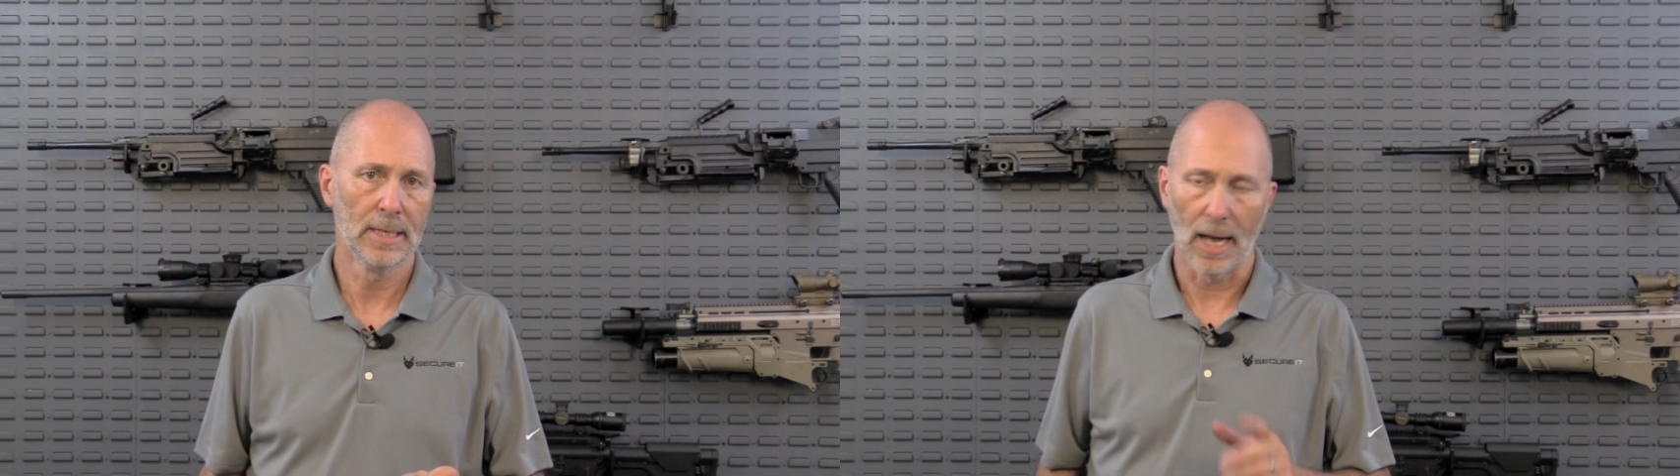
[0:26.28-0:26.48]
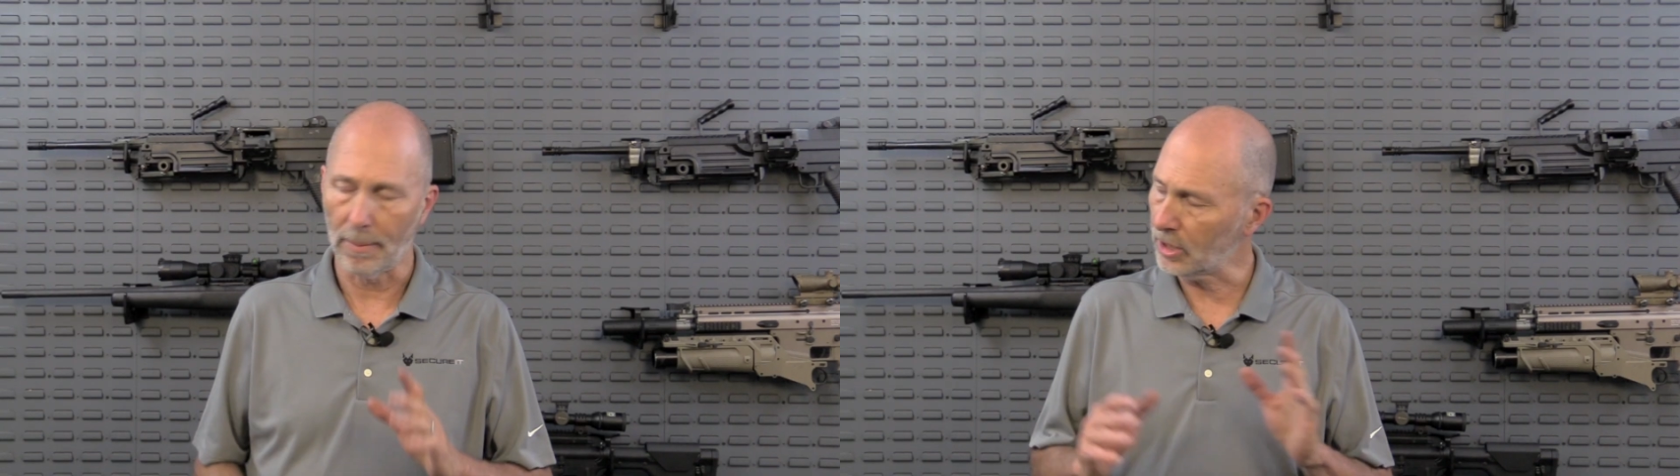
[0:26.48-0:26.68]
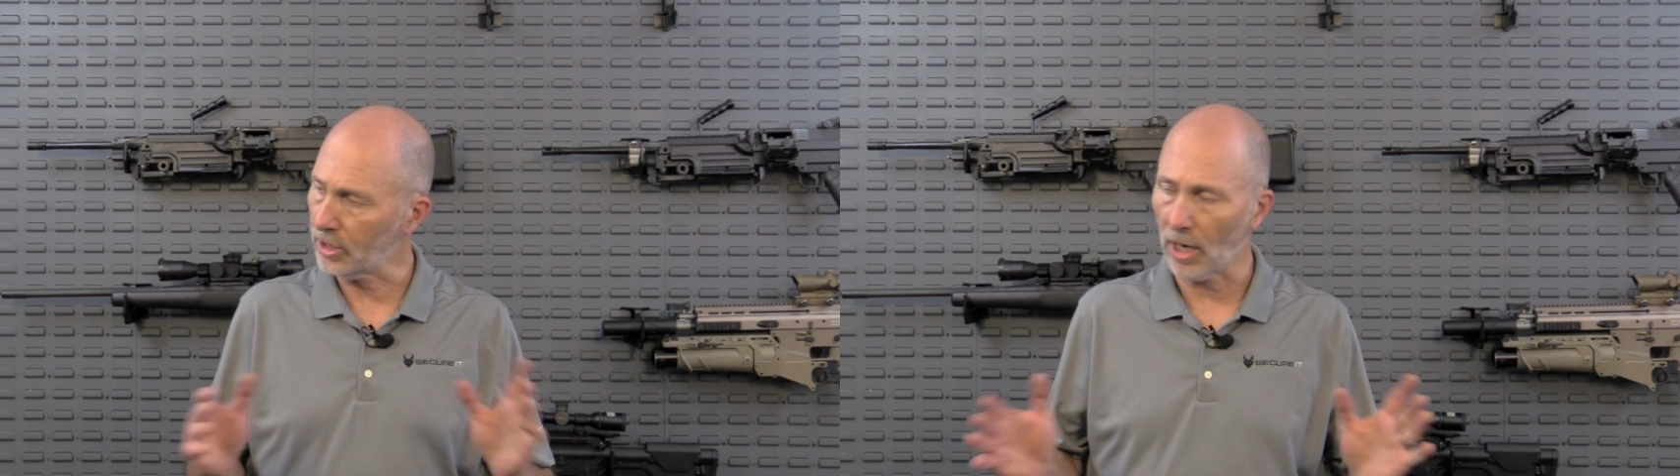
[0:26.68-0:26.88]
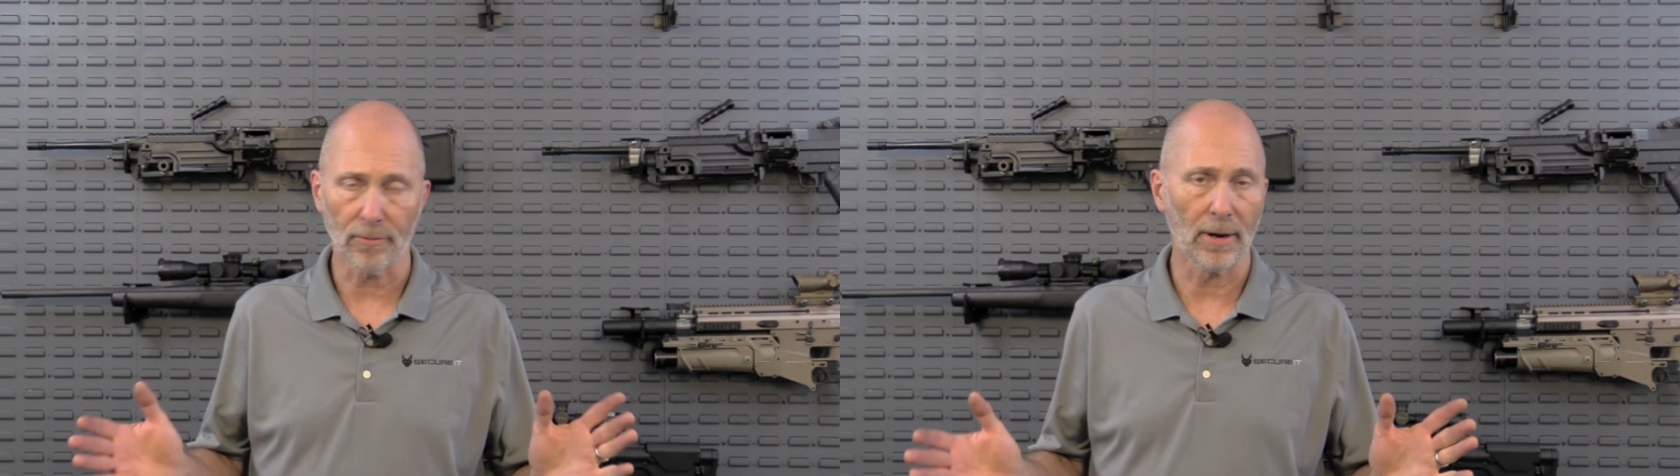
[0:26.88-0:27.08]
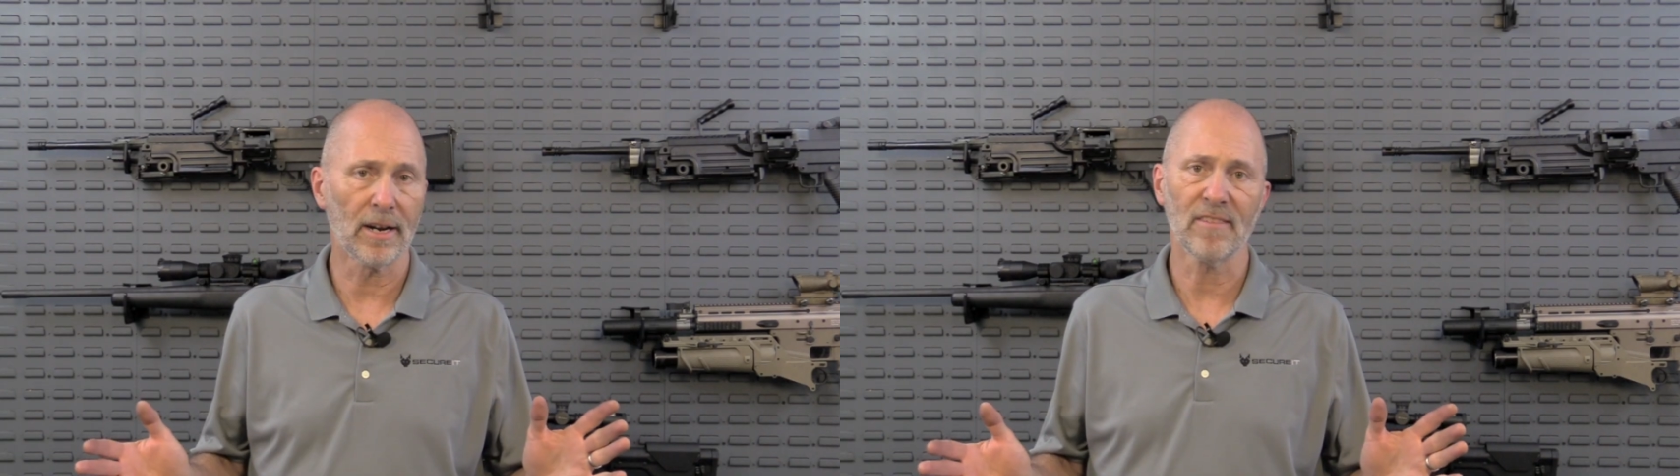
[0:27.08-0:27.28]
I'm going to start
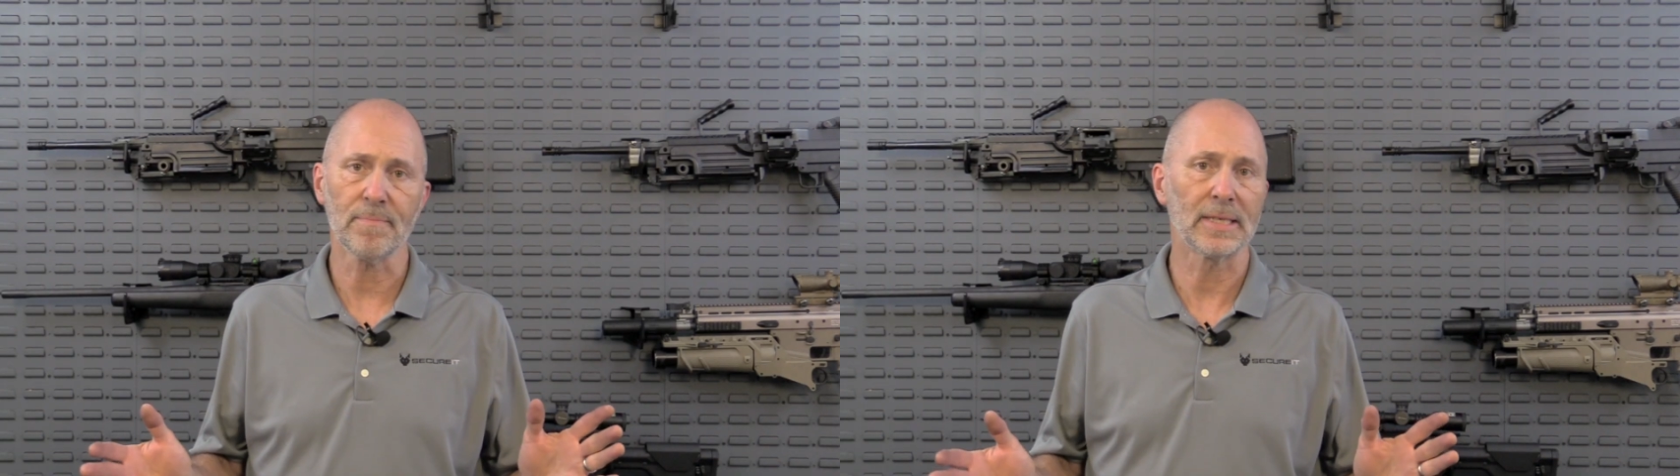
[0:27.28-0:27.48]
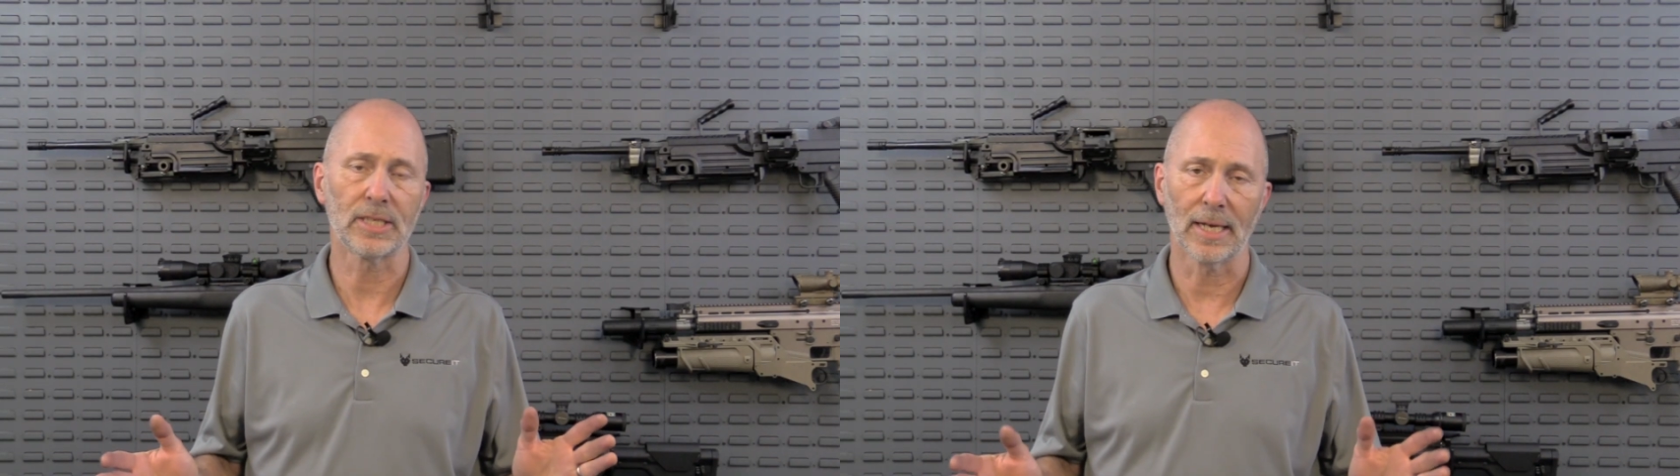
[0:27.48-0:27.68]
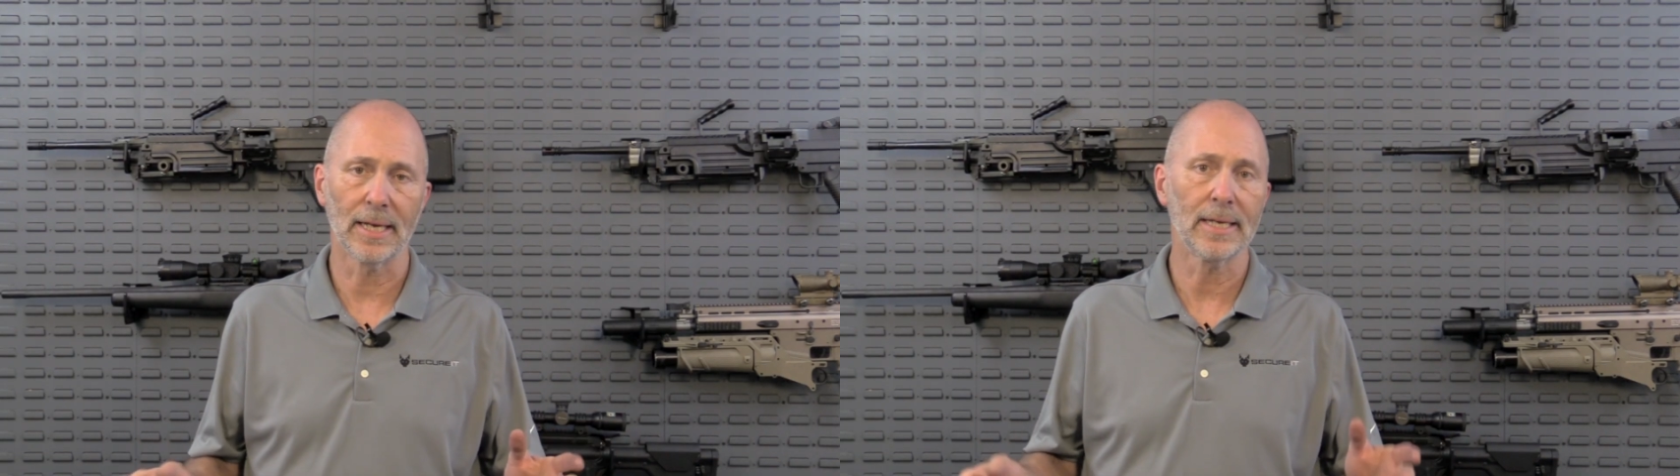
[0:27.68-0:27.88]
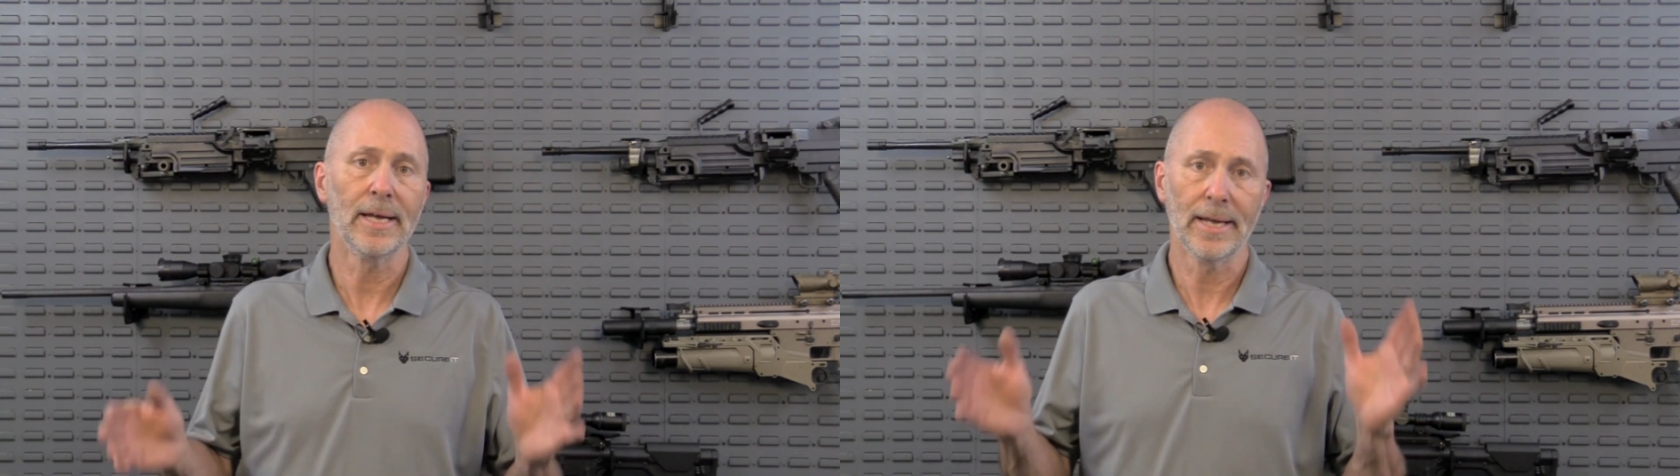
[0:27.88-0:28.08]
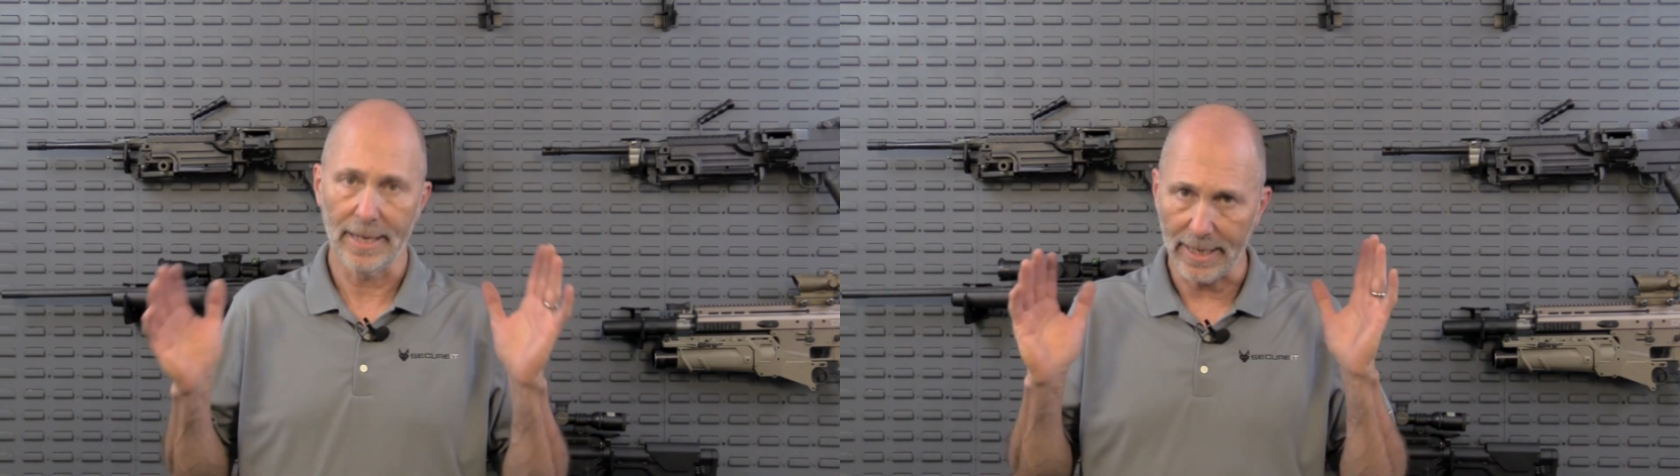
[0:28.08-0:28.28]
right off by saying
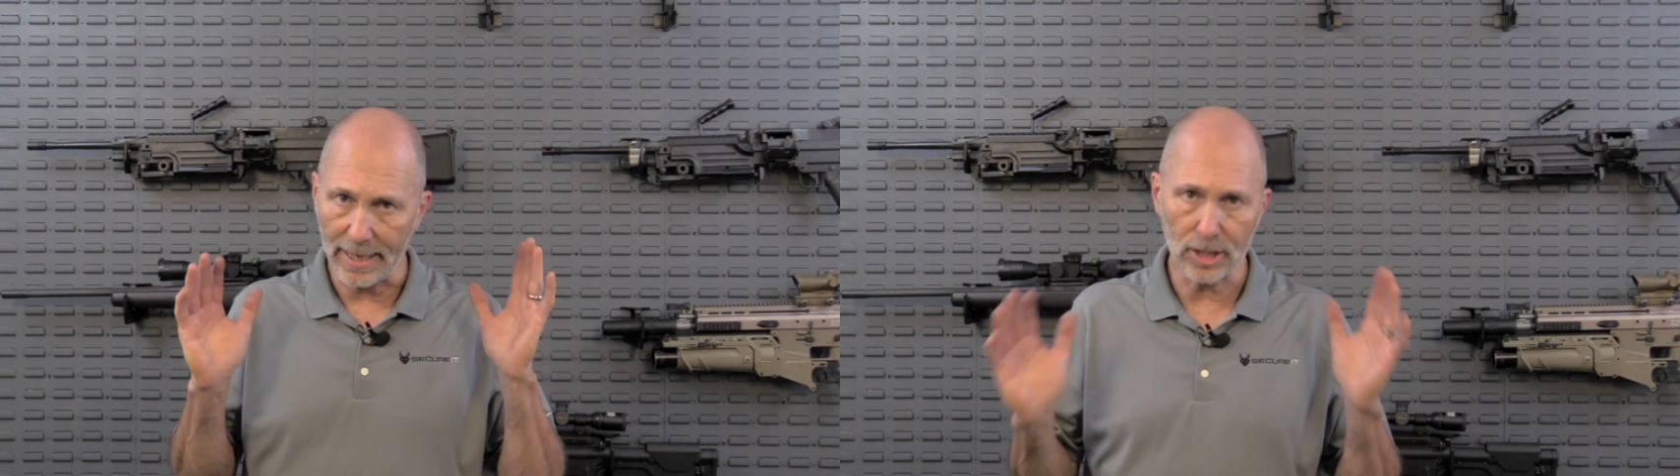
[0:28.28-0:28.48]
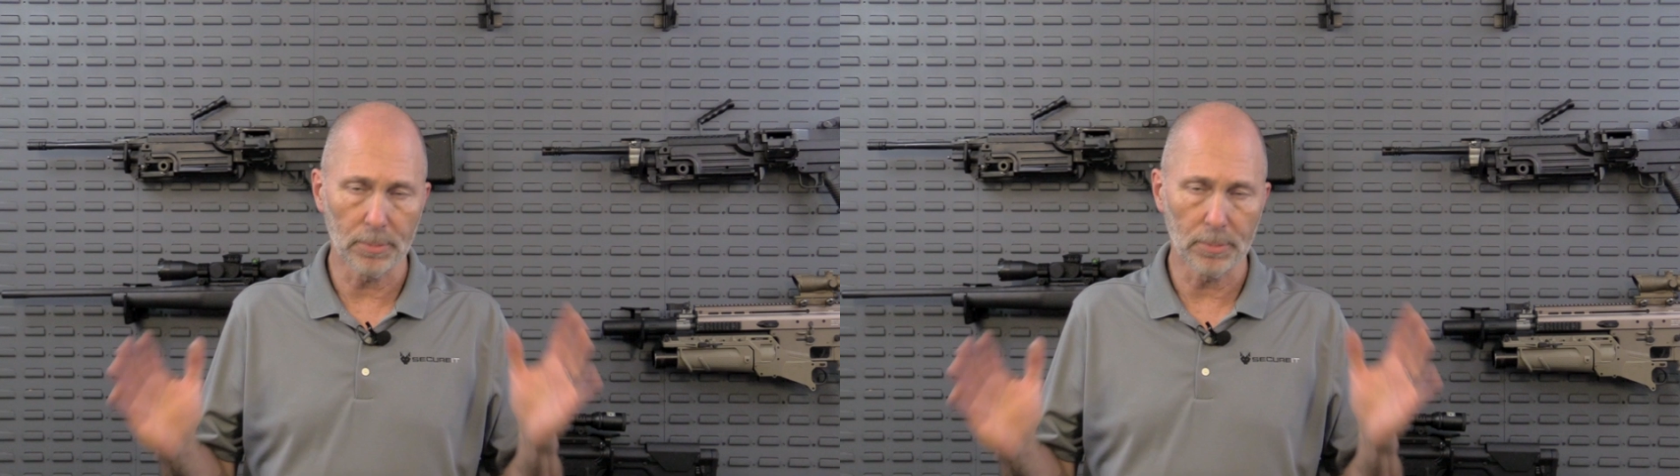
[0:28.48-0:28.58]
it's